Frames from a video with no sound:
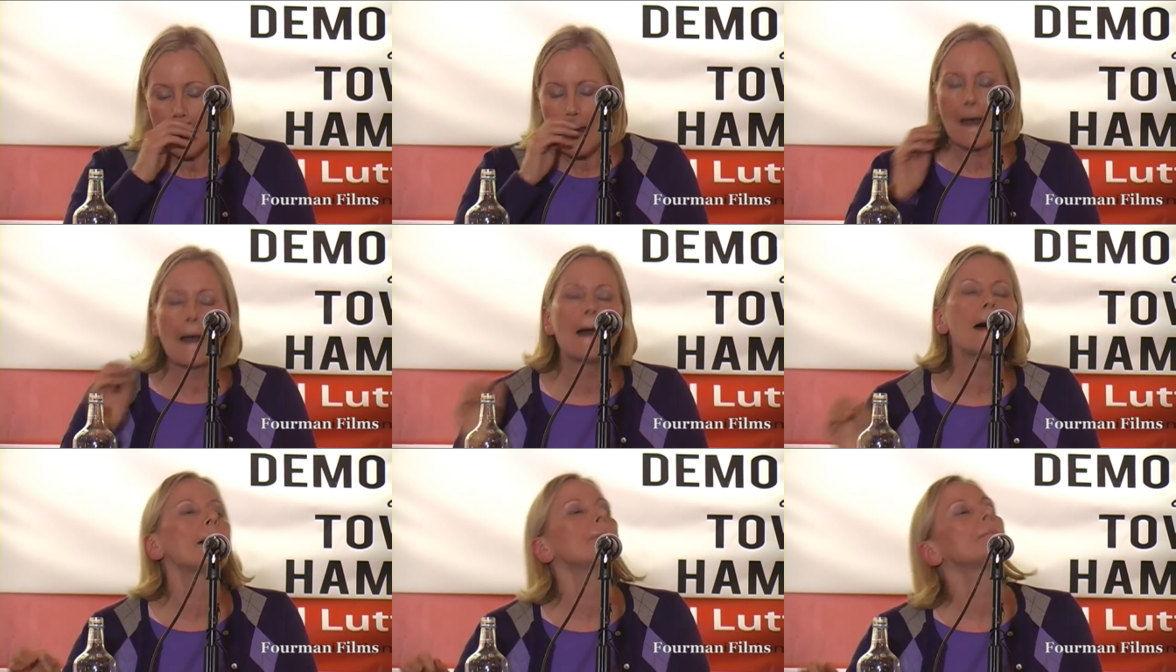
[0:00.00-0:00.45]

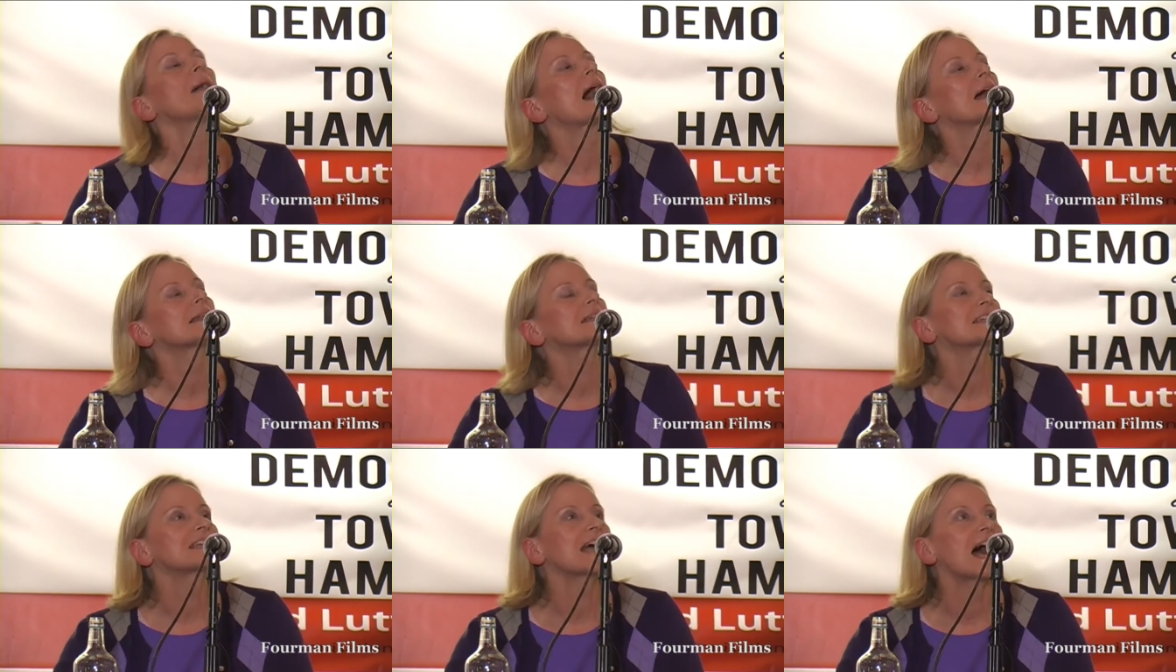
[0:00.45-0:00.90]

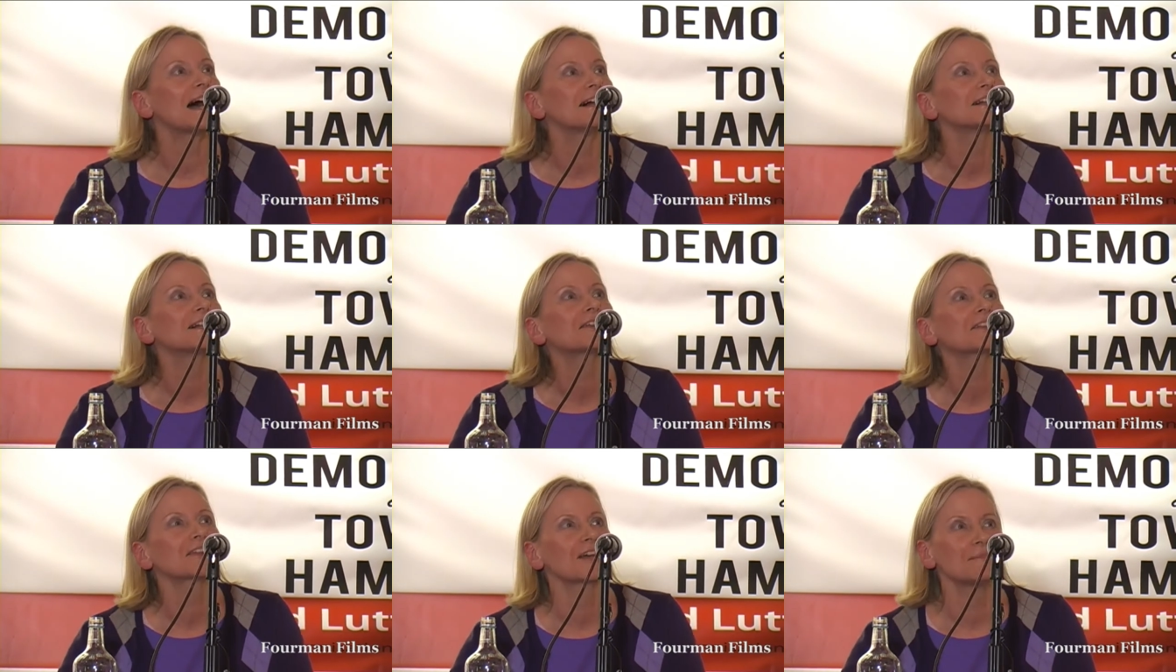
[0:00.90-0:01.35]
and
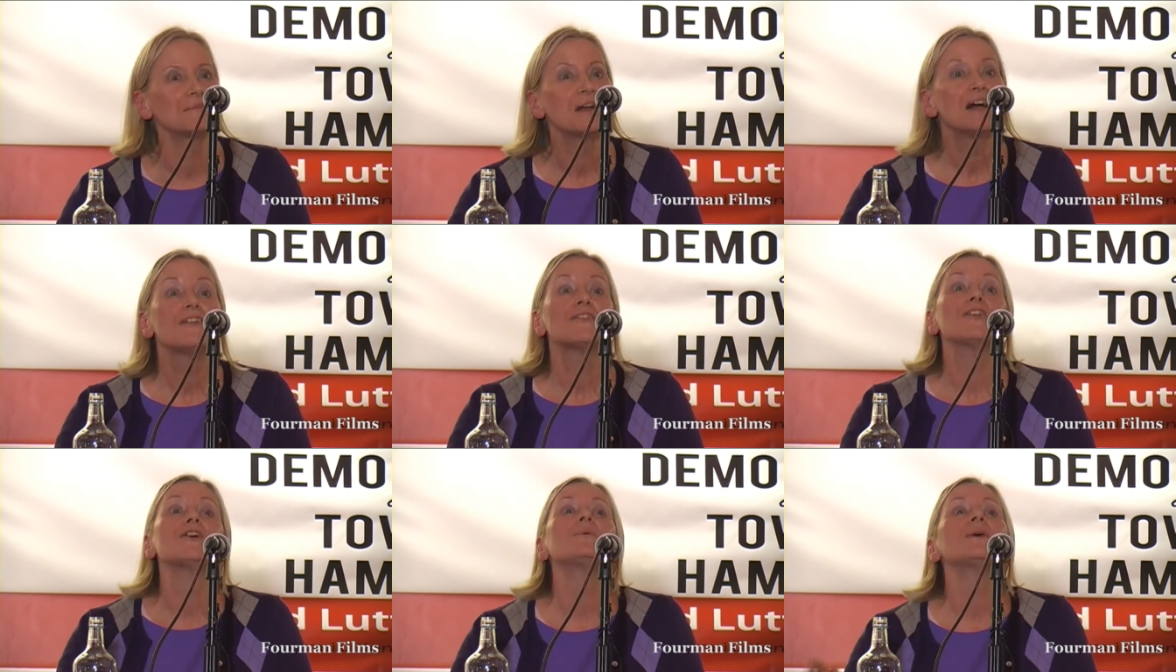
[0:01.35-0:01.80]
tell
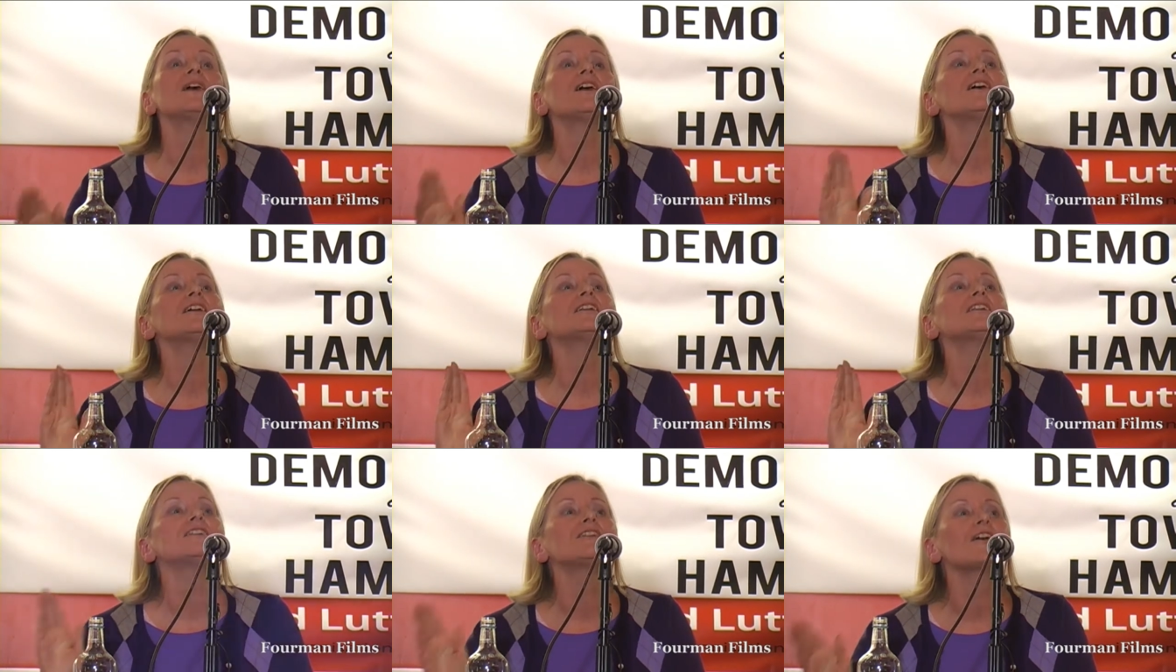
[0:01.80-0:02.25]
them that we
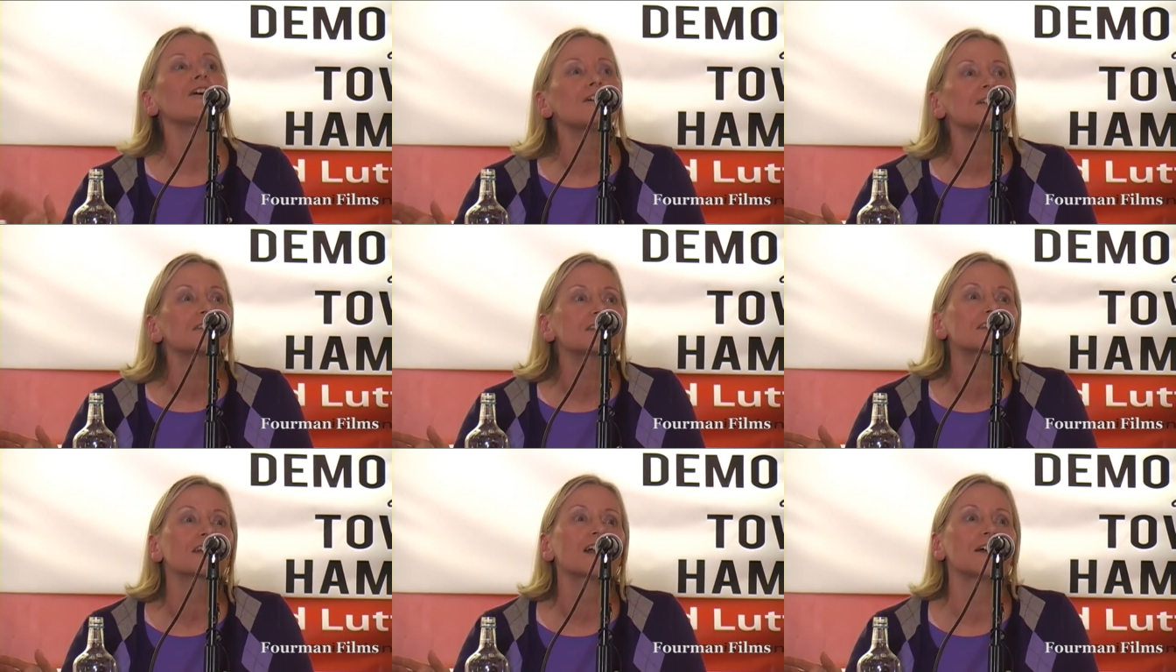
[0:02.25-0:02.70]
are
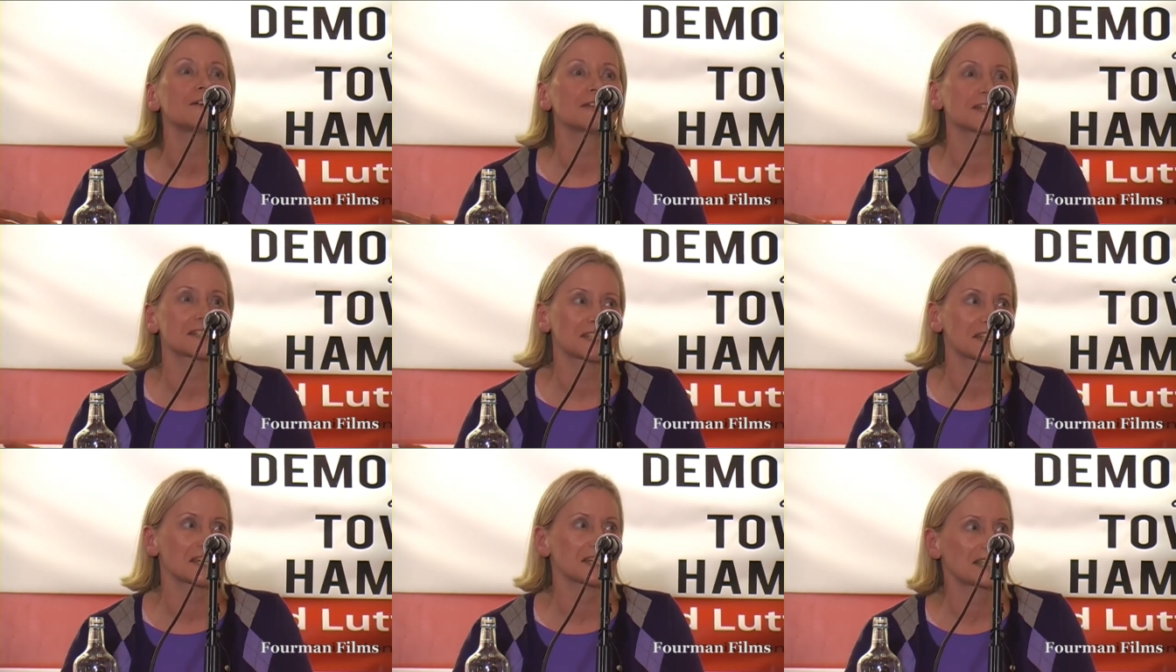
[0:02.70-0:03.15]
not
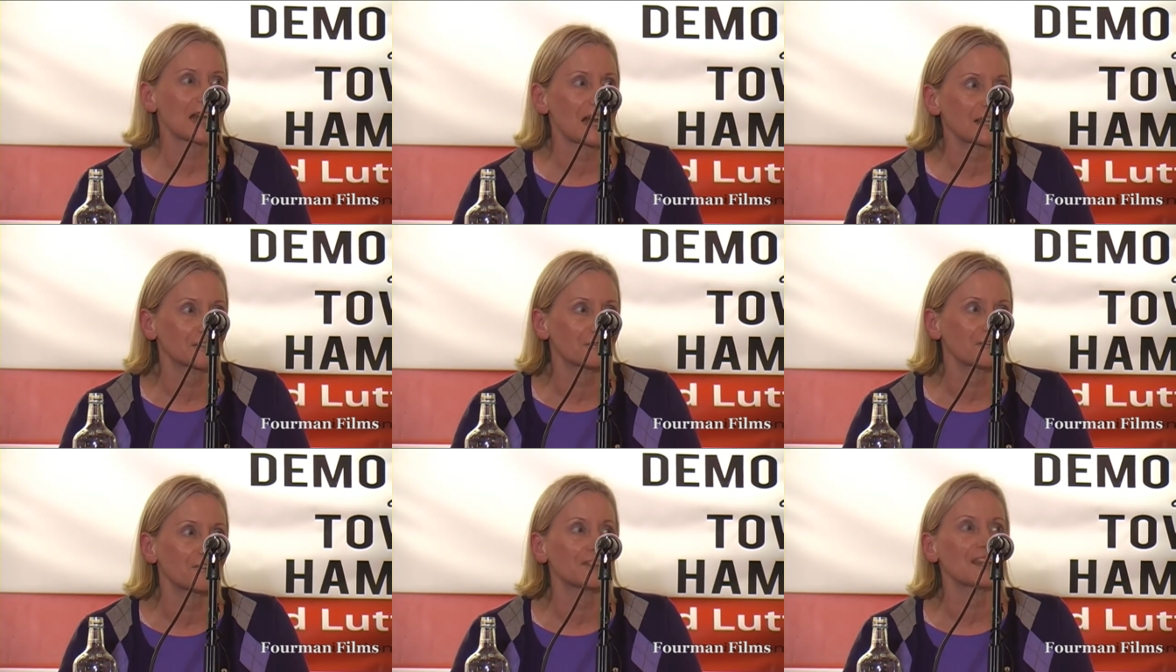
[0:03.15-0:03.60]
going to
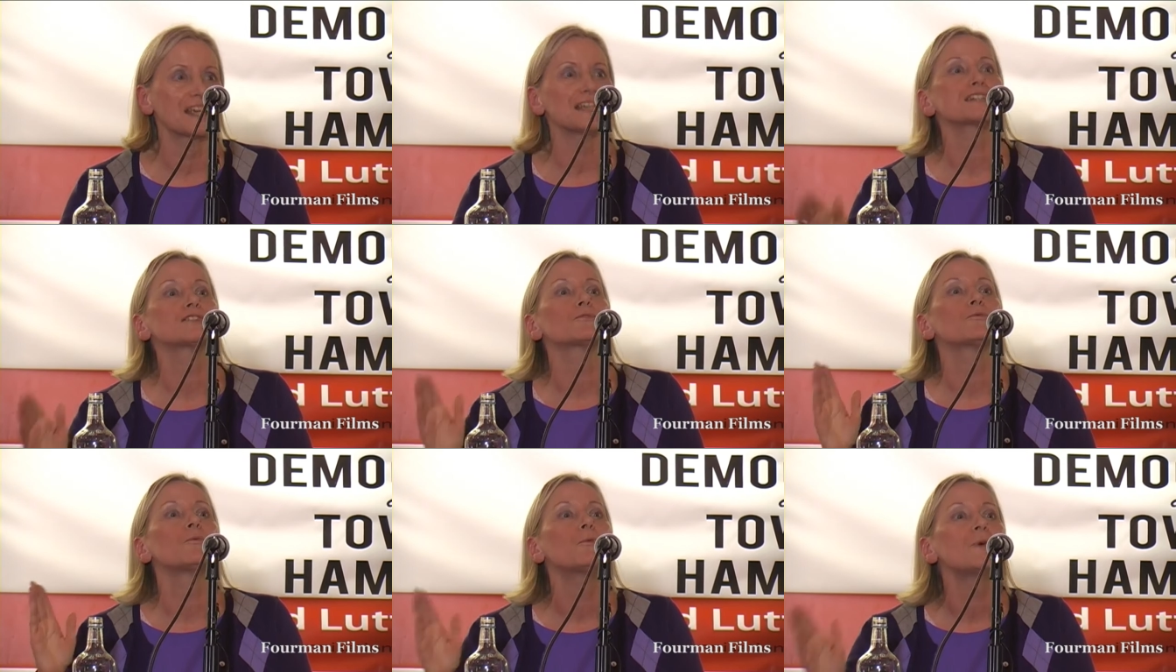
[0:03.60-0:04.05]
stand for this.